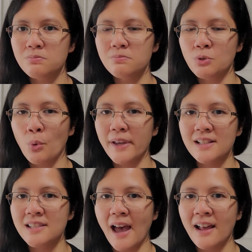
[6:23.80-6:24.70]

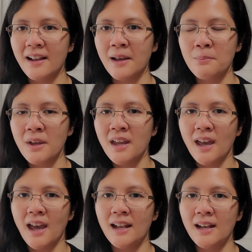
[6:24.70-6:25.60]
coins add up,
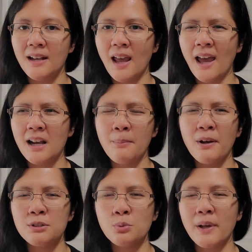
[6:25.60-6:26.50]
and at
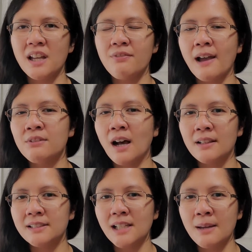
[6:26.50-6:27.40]
about
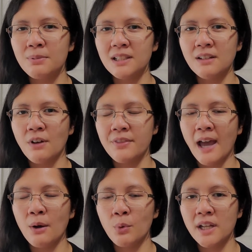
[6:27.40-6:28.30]
$25, I believe, on
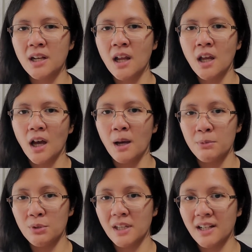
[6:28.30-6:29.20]
that one,
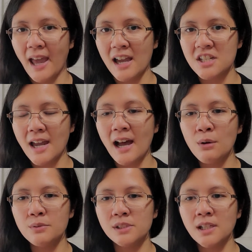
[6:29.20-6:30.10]
you can cash
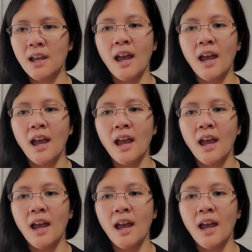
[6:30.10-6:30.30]
out.